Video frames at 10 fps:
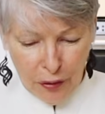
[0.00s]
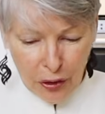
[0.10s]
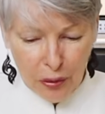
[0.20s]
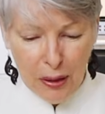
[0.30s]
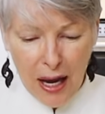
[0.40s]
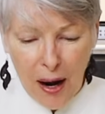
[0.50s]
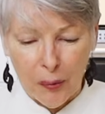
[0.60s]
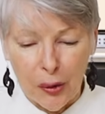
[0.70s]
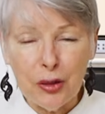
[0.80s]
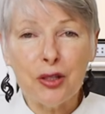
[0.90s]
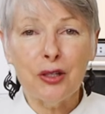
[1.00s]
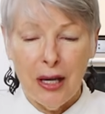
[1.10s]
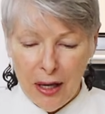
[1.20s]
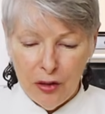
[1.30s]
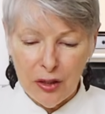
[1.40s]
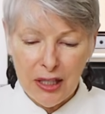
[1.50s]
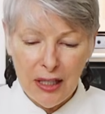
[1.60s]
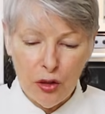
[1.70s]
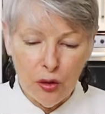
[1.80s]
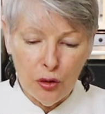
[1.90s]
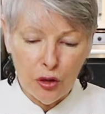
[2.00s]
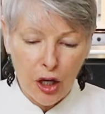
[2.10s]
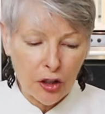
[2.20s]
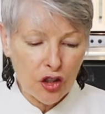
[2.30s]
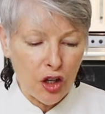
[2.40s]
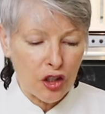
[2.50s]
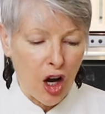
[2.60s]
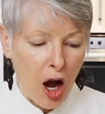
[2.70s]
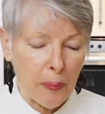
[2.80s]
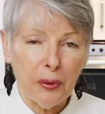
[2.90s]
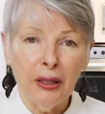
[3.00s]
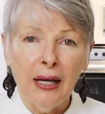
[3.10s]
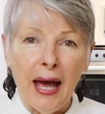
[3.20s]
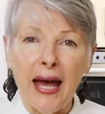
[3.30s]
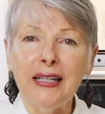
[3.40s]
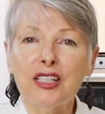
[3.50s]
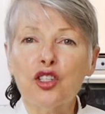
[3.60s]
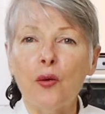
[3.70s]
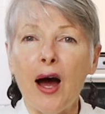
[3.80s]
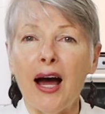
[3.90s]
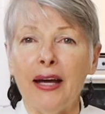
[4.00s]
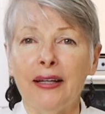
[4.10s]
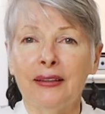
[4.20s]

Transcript: for 3 hours, you see you touch the top and it's dry.